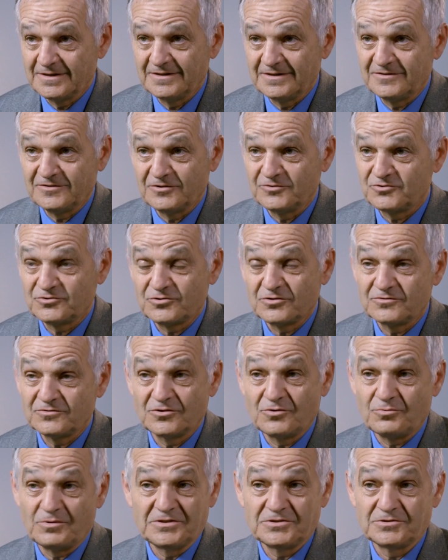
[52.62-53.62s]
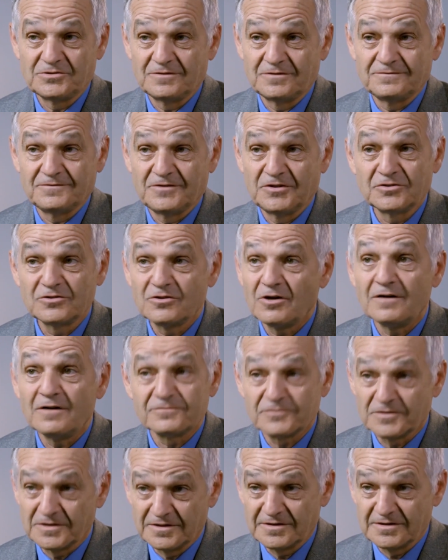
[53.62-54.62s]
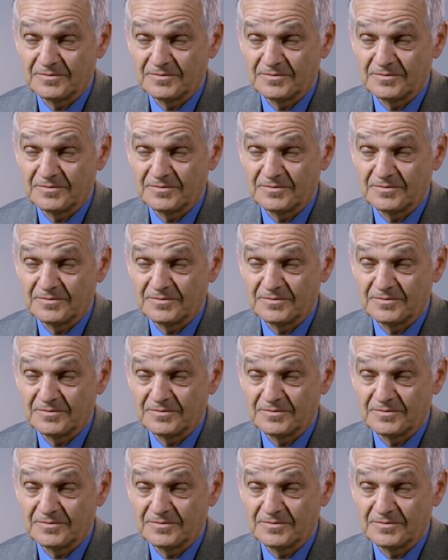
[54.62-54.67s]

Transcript: and it's just a question of uncovering